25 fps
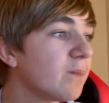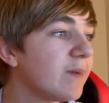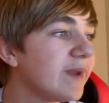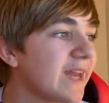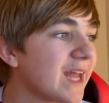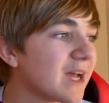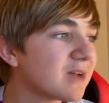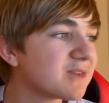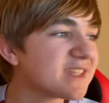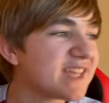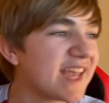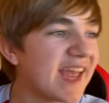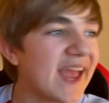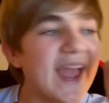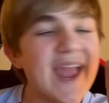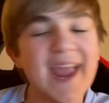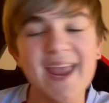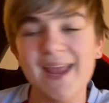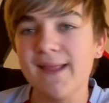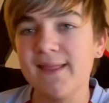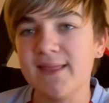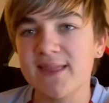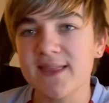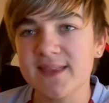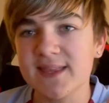now sit
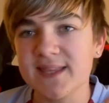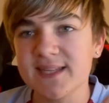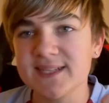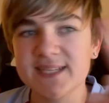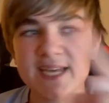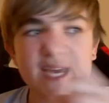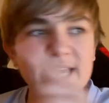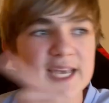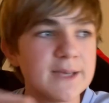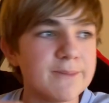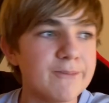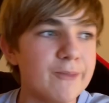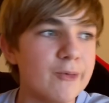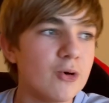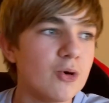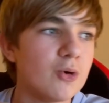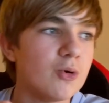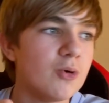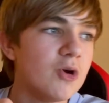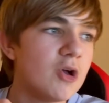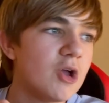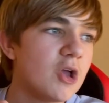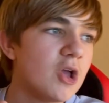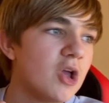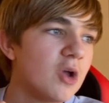eighth in the table
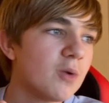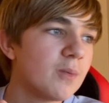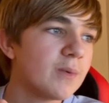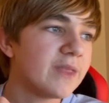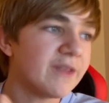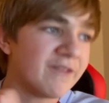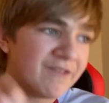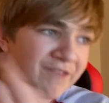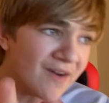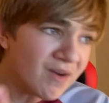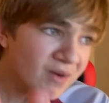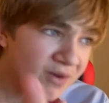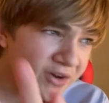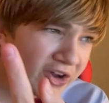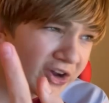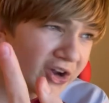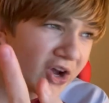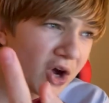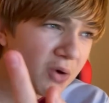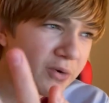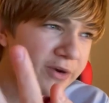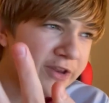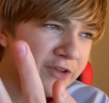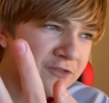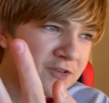with a very good
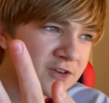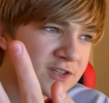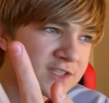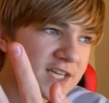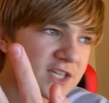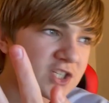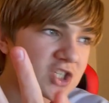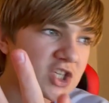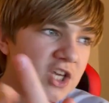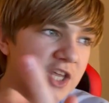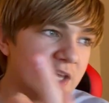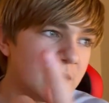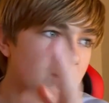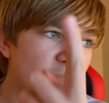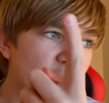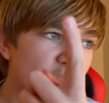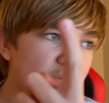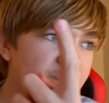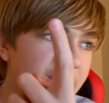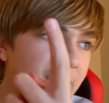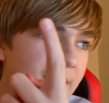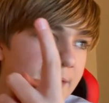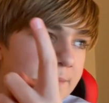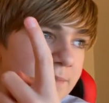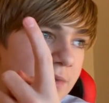goal difference actually, and one
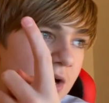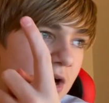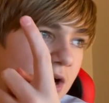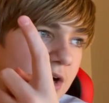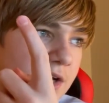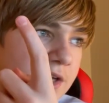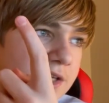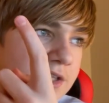game behind,